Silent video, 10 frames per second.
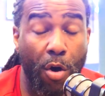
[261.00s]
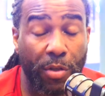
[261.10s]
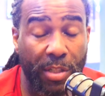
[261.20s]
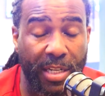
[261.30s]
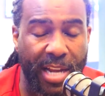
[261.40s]

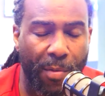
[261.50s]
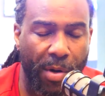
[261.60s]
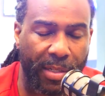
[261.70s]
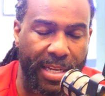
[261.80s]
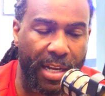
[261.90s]
City
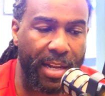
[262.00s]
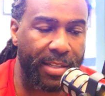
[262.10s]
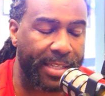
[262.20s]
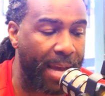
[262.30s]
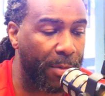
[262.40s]
Network
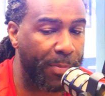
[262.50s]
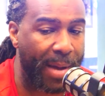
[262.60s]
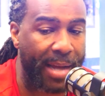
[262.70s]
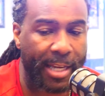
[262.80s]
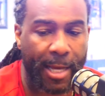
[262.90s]
DLS Cowboys
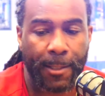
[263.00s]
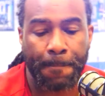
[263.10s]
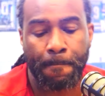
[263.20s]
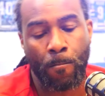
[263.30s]
podcast.